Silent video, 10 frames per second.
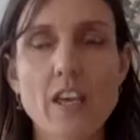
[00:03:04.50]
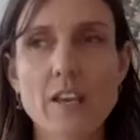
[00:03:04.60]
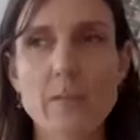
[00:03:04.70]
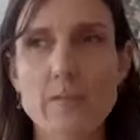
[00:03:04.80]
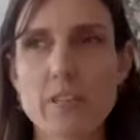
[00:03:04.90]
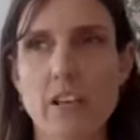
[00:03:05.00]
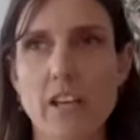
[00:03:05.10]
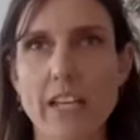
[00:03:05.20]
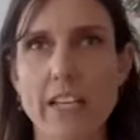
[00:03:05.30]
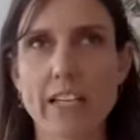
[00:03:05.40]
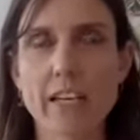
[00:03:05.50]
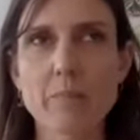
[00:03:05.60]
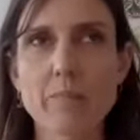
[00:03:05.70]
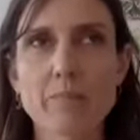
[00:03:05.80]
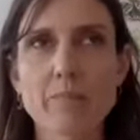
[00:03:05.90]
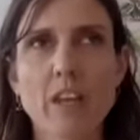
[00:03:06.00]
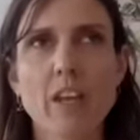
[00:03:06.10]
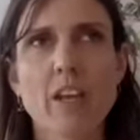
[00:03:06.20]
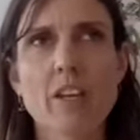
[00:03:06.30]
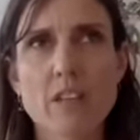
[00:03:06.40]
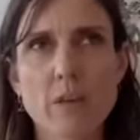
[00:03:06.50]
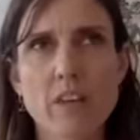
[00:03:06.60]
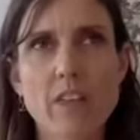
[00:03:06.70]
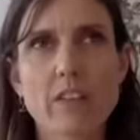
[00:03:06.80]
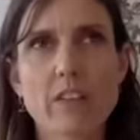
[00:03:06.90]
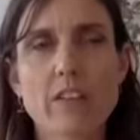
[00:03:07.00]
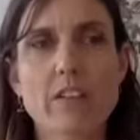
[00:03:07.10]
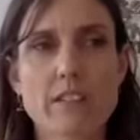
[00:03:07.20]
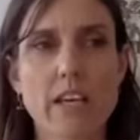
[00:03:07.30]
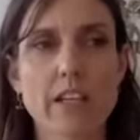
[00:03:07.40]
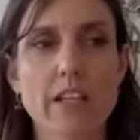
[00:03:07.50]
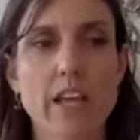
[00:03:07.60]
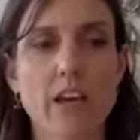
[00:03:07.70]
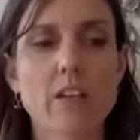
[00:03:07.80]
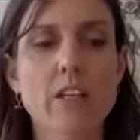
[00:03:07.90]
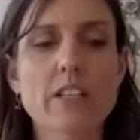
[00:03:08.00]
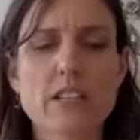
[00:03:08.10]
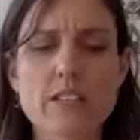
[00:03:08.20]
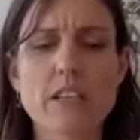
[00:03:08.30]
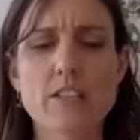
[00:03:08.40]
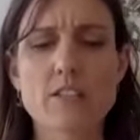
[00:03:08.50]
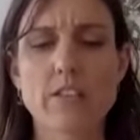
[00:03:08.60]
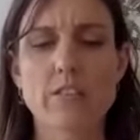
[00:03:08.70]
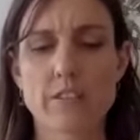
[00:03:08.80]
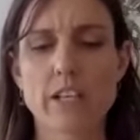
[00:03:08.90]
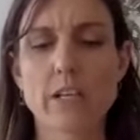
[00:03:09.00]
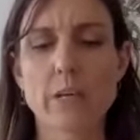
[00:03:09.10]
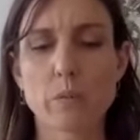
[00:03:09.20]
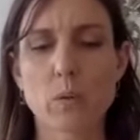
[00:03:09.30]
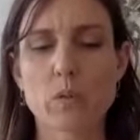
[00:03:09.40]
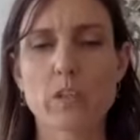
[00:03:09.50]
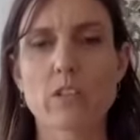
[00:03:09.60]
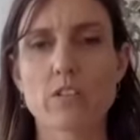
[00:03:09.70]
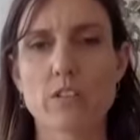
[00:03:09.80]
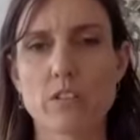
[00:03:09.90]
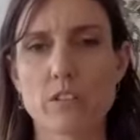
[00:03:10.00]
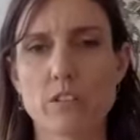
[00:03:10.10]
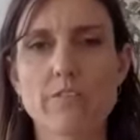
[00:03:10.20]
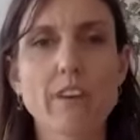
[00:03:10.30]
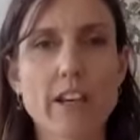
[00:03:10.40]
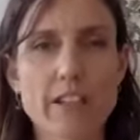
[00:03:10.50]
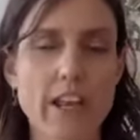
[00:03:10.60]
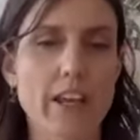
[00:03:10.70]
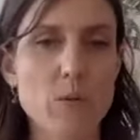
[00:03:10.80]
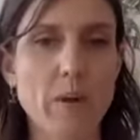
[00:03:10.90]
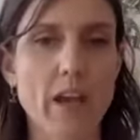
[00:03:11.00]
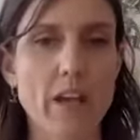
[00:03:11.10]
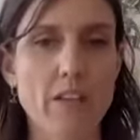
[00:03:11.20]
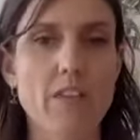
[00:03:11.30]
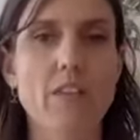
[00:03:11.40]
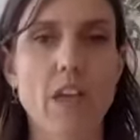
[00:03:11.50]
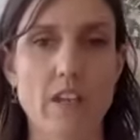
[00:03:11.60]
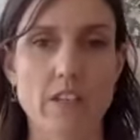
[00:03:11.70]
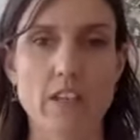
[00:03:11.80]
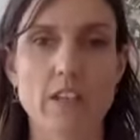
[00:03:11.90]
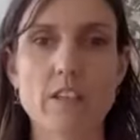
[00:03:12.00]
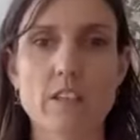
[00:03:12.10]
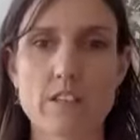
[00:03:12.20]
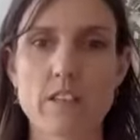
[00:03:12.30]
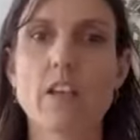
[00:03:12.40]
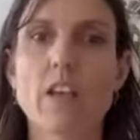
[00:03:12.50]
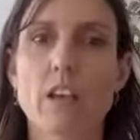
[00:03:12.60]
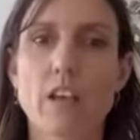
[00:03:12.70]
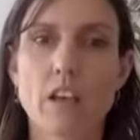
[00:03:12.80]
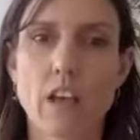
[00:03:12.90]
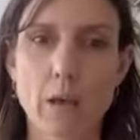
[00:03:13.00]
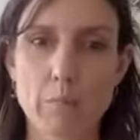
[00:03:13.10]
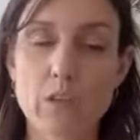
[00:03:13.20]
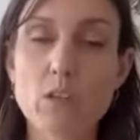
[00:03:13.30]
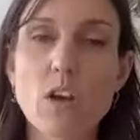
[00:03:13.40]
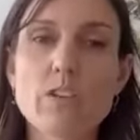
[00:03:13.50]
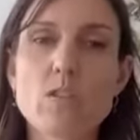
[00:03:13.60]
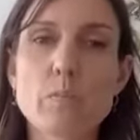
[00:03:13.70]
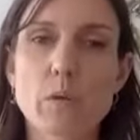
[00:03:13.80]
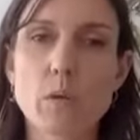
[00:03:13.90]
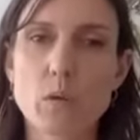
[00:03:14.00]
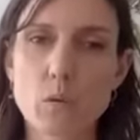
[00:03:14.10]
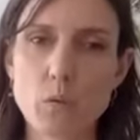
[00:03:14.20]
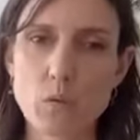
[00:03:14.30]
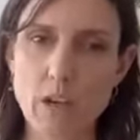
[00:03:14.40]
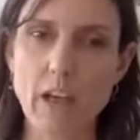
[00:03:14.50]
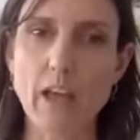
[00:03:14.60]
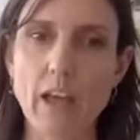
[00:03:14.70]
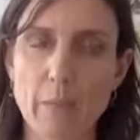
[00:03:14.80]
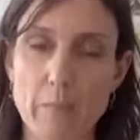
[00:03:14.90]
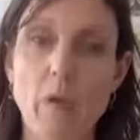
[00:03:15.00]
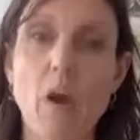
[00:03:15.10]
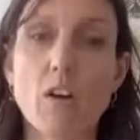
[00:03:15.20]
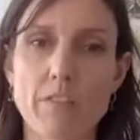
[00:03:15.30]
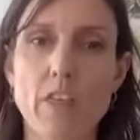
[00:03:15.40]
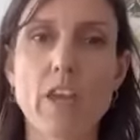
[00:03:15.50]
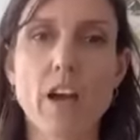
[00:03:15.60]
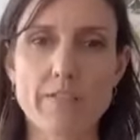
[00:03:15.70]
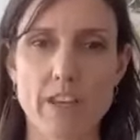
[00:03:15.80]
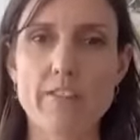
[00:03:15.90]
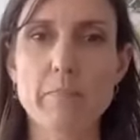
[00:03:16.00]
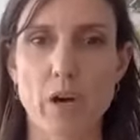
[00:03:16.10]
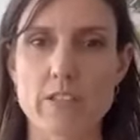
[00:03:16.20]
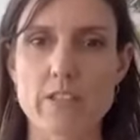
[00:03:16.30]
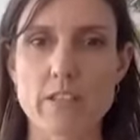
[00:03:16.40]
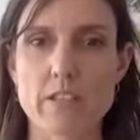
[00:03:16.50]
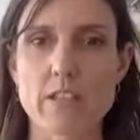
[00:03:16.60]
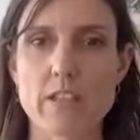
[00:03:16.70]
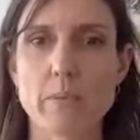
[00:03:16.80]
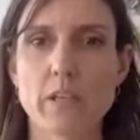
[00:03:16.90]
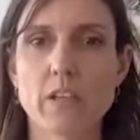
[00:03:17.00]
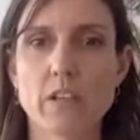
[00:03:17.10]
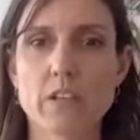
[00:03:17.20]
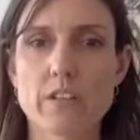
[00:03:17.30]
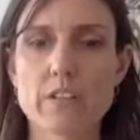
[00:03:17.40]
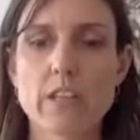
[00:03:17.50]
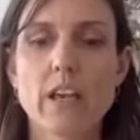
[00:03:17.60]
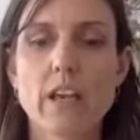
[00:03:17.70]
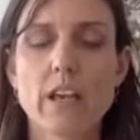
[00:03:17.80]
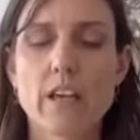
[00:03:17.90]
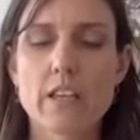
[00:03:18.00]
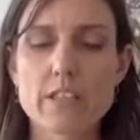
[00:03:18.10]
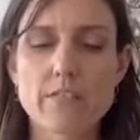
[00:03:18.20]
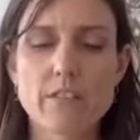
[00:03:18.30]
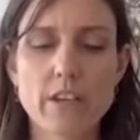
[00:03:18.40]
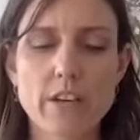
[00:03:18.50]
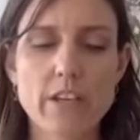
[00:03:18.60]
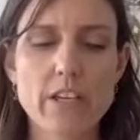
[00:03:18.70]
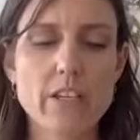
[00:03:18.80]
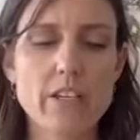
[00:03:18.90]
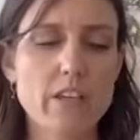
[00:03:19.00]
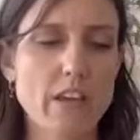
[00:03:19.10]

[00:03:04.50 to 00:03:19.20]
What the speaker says: absolutely. So I think starting out, it is actually really important to find a naturopath that is knowledgeable of the IVF processes, because it's very